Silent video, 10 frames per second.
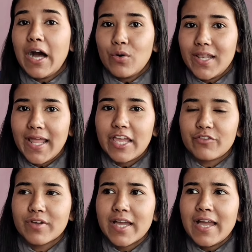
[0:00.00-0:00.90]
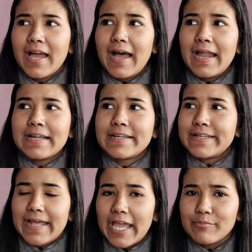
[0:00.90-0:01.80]
our life. And
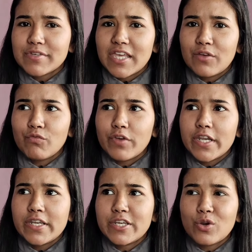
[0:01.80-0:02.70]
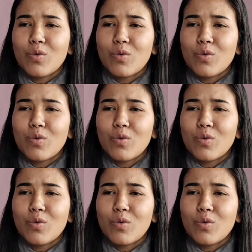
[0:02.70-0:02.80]
time came when